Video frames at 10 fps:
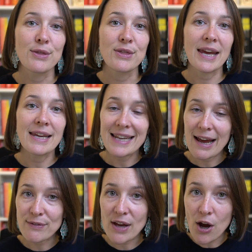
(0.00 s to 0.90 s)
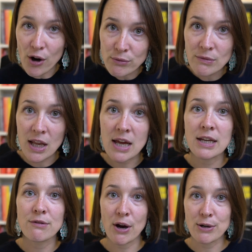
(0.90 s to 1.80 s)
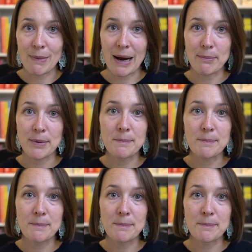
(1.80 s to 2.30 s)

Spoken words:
they can have their own learning roadmap.